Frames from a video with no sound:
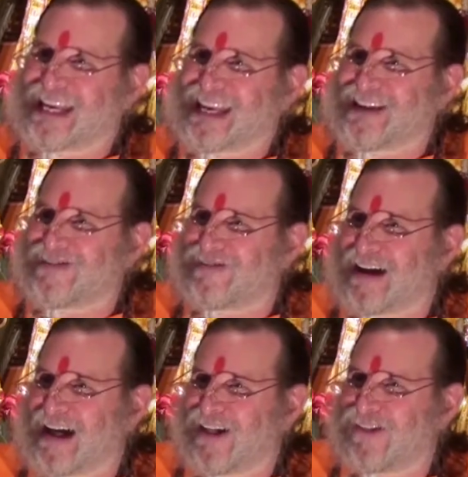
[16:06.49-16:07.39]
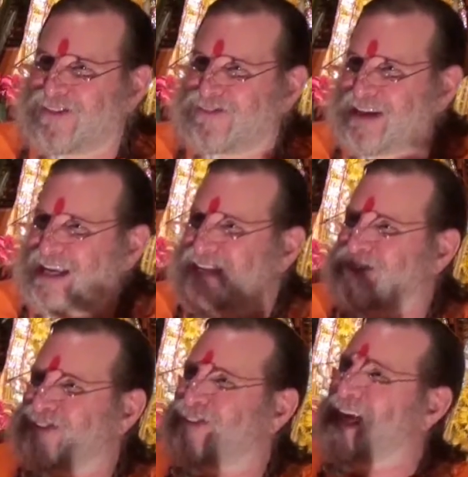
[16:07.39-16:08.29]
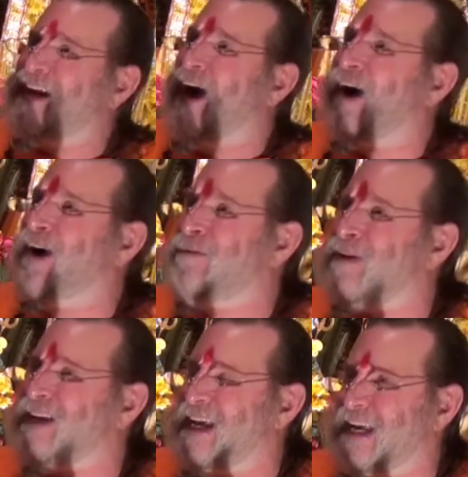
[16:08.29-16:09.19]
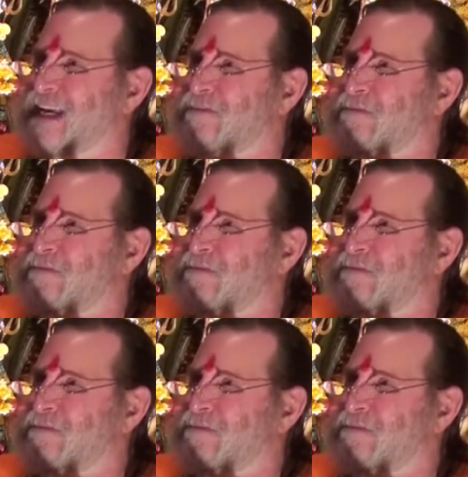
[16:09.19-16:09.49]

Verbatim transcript: evolve into that harmony.